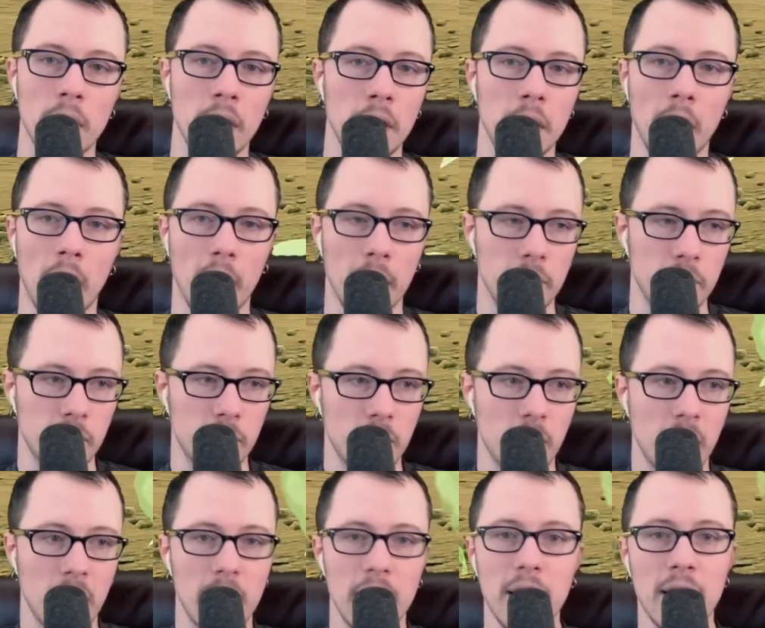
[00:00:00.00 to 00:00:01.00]
and nice
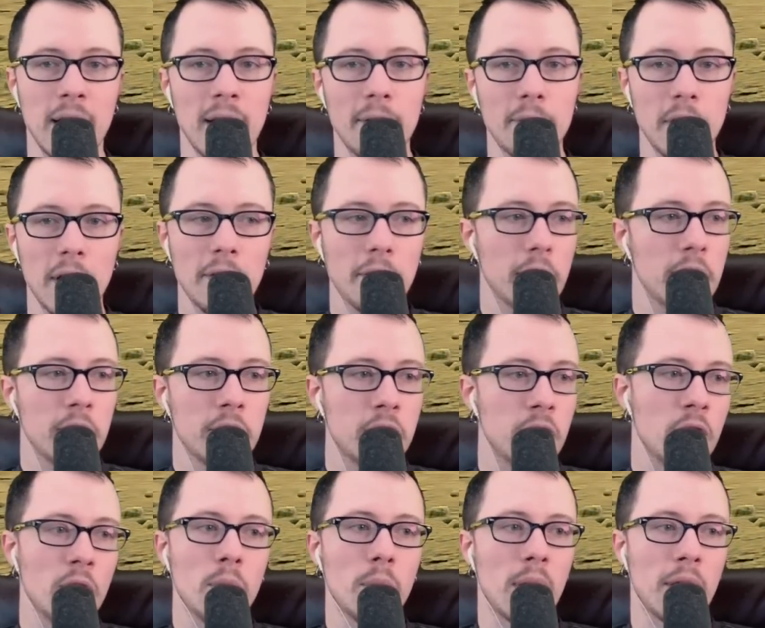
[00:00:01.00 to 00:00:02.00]
and have nothing to
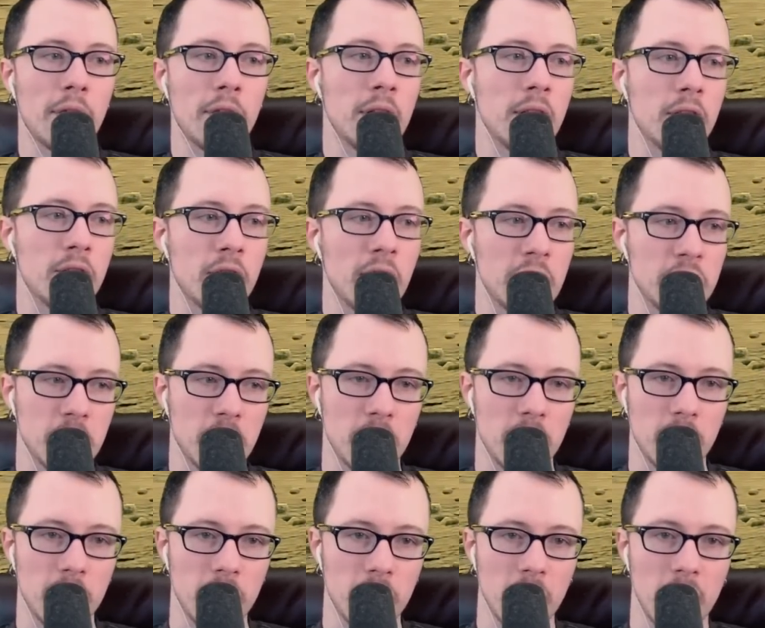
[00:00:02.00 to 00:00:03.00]
do with the
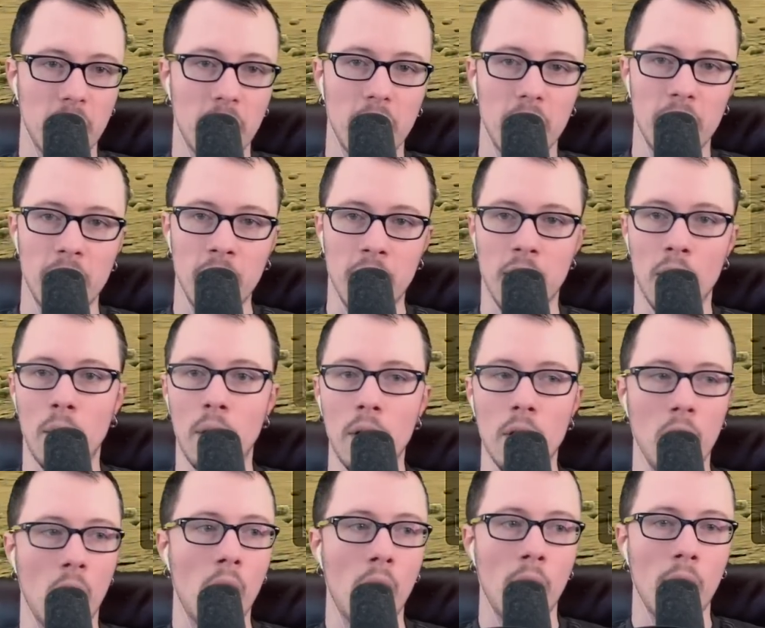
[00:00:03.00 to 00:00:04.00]
decisions that go
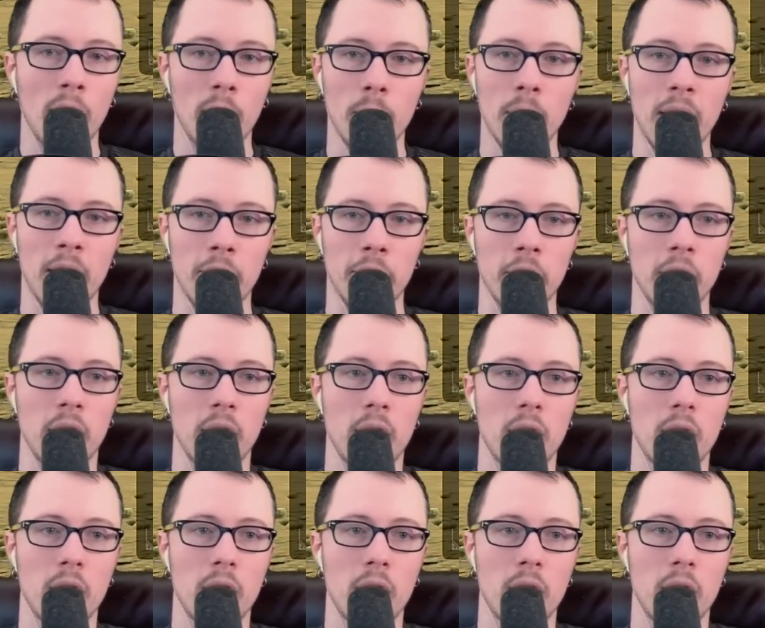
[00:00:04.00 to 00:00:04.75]
along with